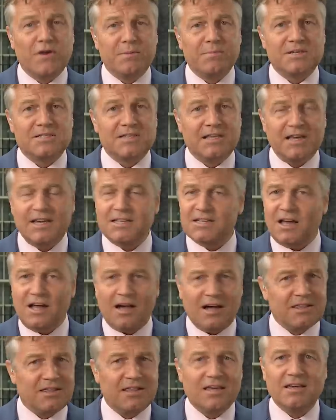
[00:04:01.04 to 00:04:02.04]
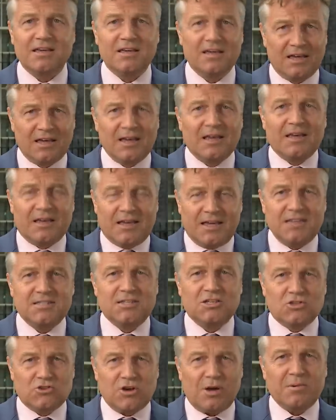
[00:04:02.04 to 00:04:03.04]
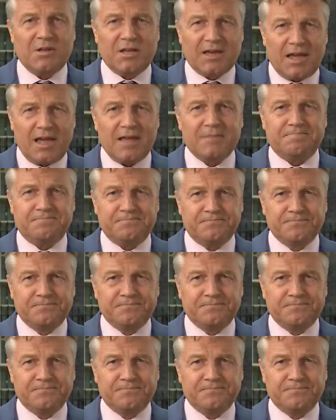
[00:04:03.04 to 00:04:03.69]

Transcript: him as leader. I think he's in trouble again.